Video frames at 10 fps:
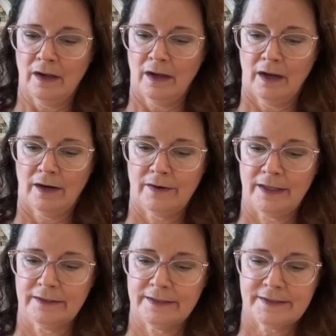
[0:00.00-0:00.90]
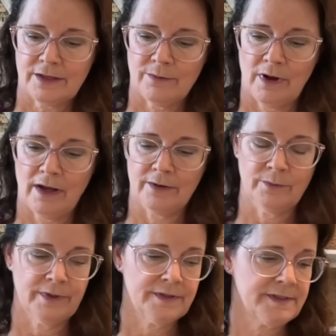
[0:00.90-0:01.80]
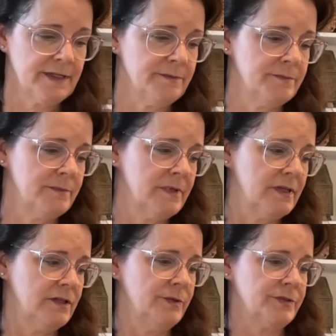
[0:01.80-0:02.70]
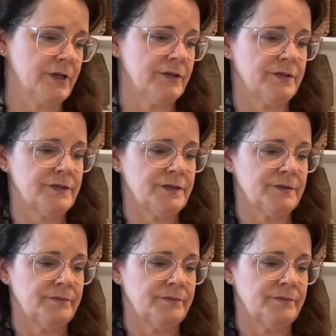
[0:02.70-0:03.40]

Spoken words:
All right, let's go on with some new starts.